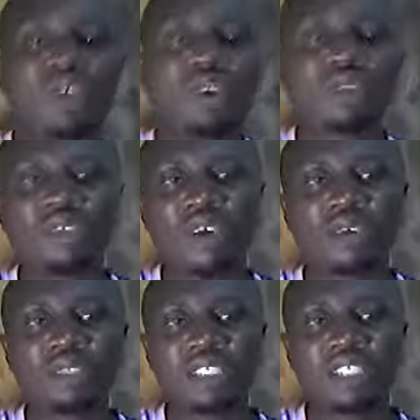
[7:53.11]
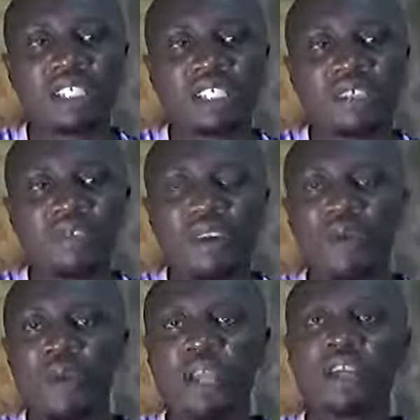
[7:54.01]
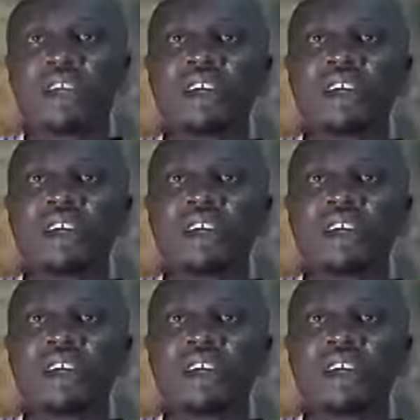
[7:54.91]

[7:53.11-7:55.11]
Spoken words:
own comes in a different way.